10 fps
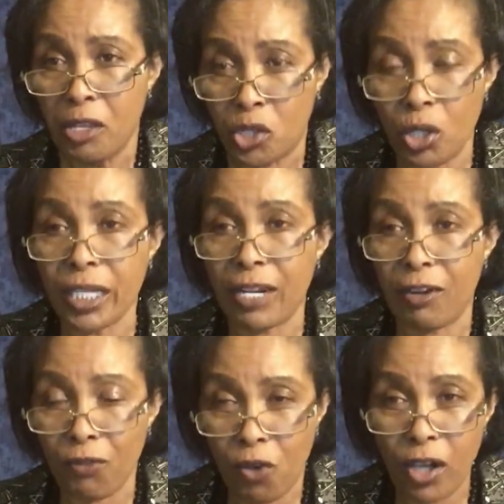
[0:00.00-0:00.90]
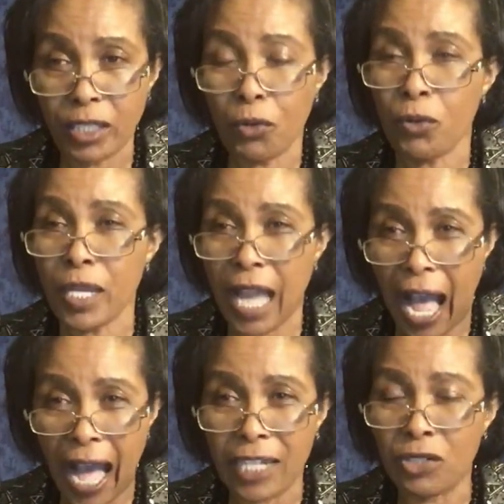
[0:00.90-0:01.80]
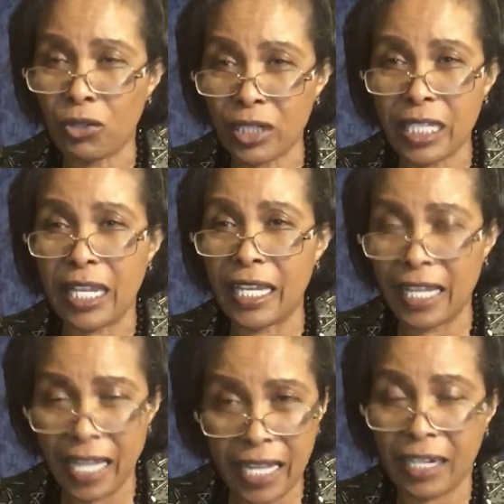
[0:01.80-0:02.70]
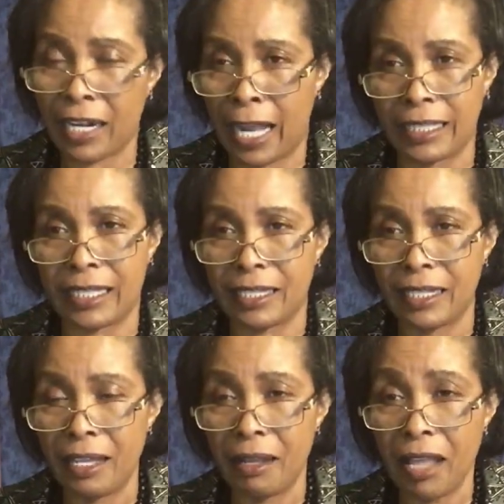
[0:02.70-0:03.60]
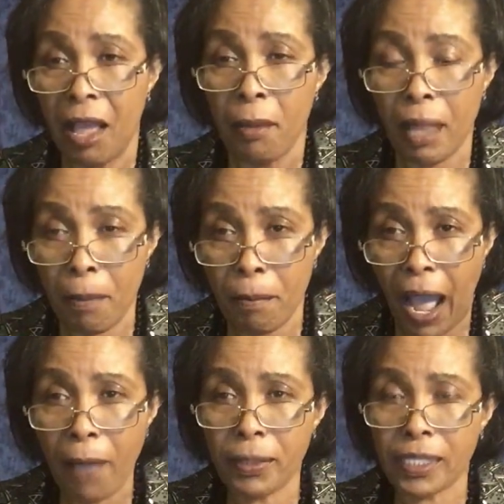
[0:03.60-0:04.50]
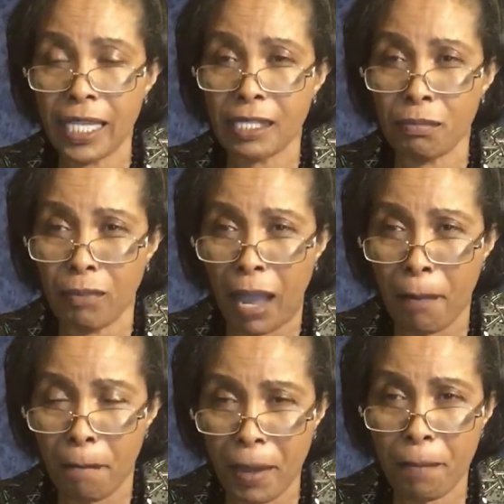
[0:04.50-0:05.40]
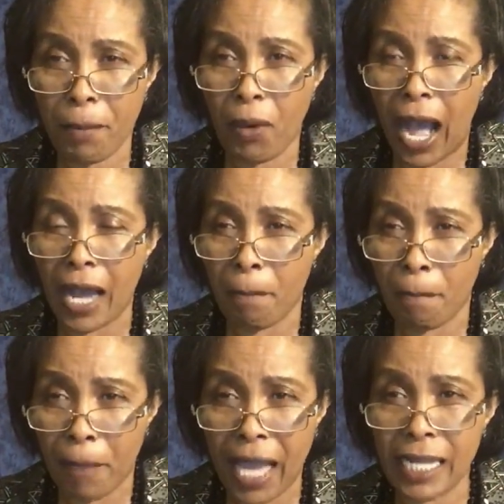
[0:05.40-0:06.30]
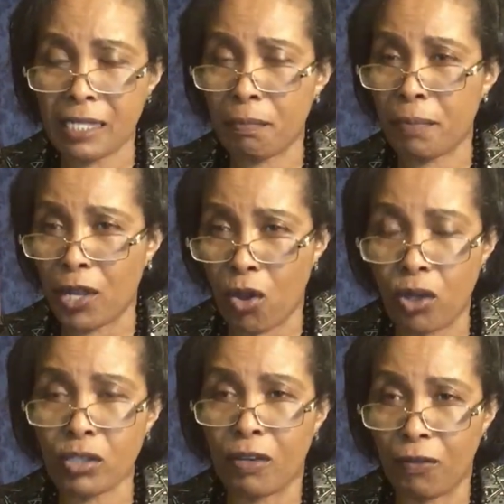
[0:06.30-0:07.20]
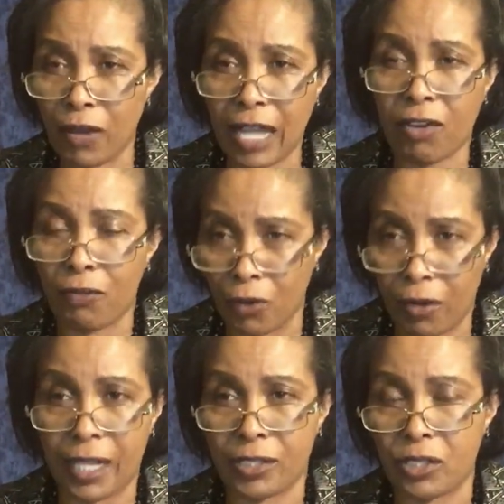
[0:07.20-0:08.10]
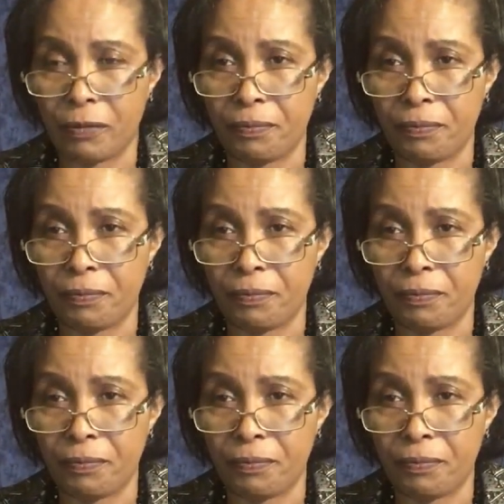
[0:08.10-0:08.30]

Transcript: Children of God, we are not ignorant. The Bible says, my people are perished because of lack of knowledge.